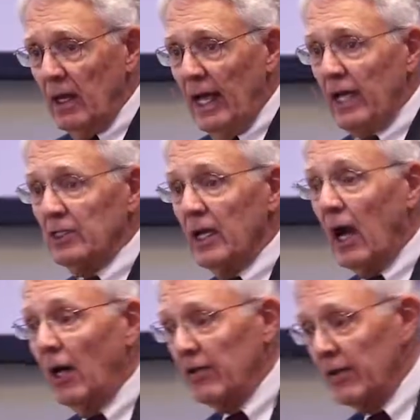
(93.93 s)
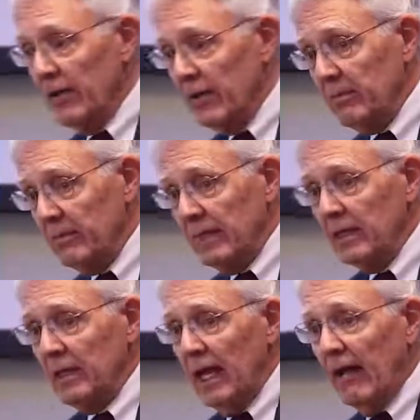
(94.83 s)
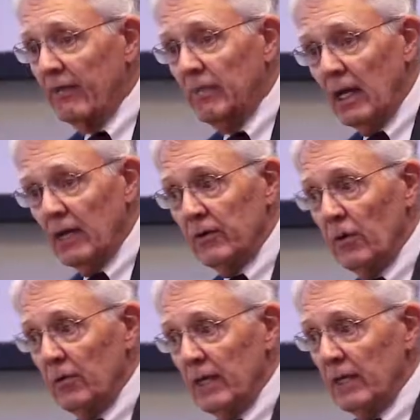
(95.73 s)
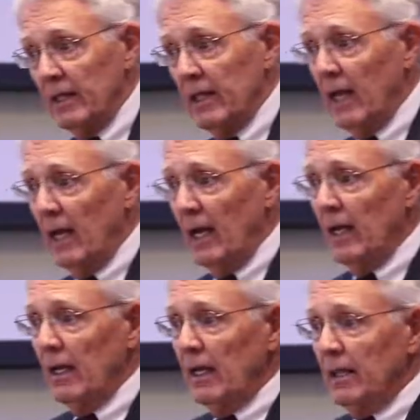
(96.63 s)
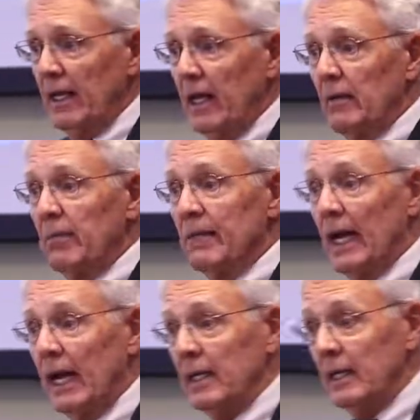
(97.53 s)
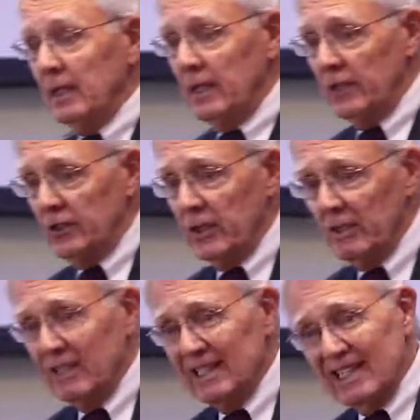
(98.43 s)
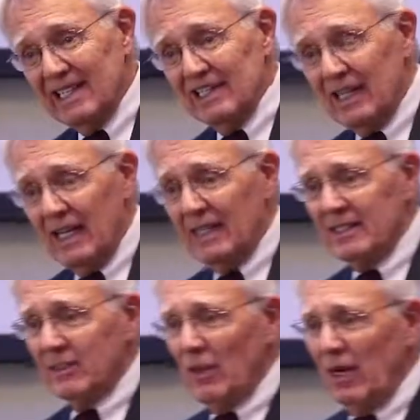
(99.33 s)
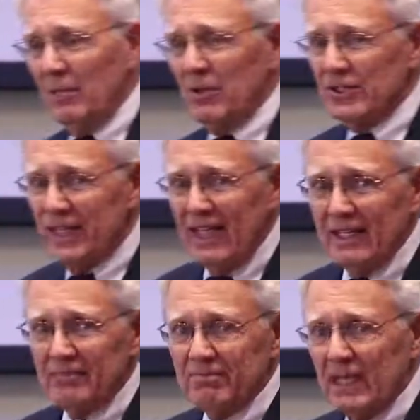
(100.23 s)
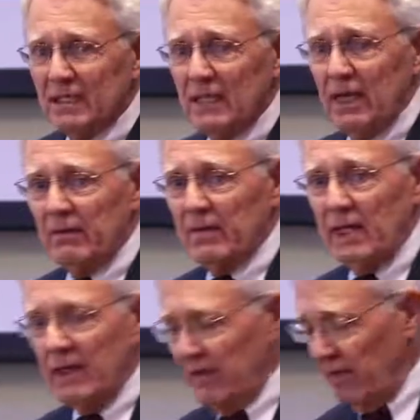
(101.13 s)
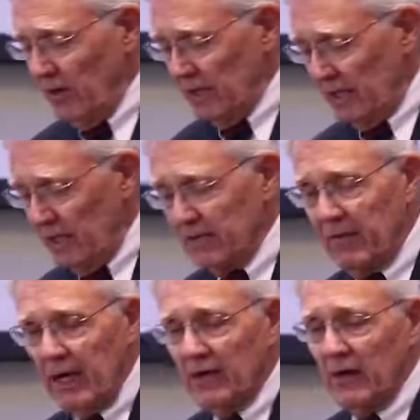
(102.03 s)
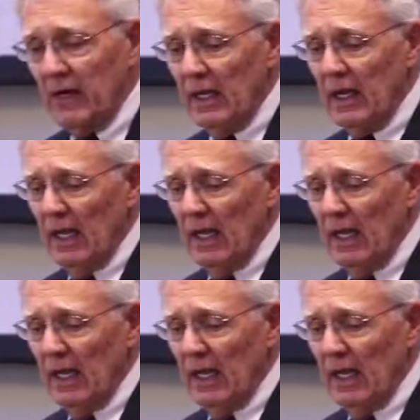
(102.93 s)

actually 100 of them didn't have a melanoma in the eye. They had a benign condition. So that's 20%. That's not very satisfactory.